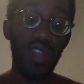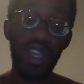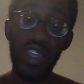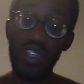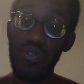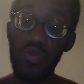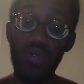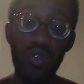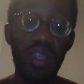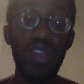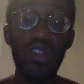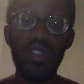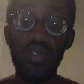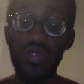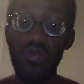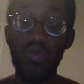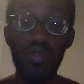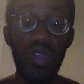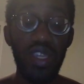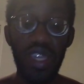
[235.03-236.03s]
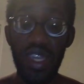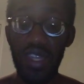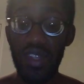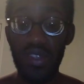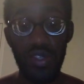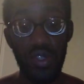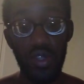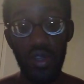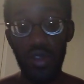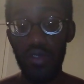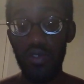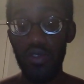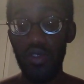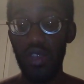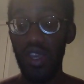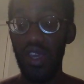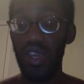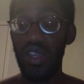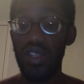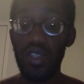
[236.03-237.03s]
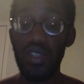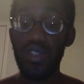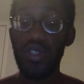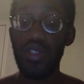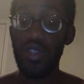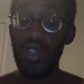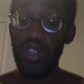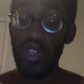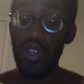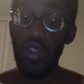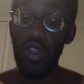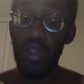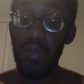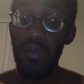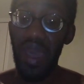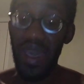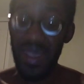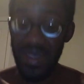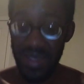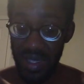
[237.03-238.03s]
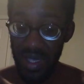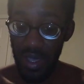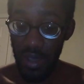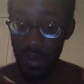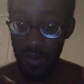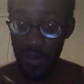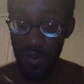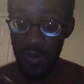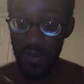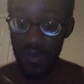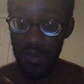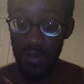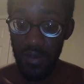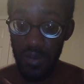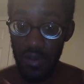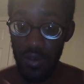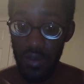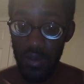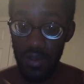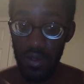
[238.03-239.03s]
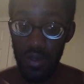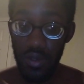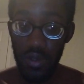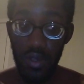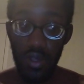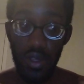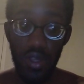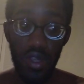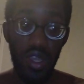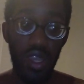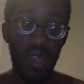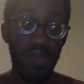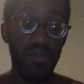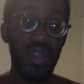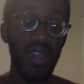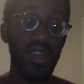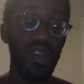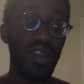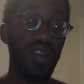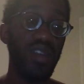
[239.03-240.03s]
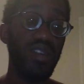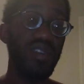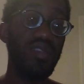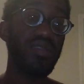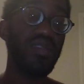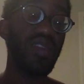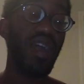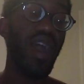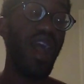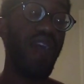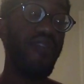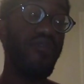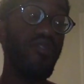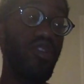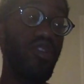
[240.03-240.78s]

next weekend or so to secure myself, because I've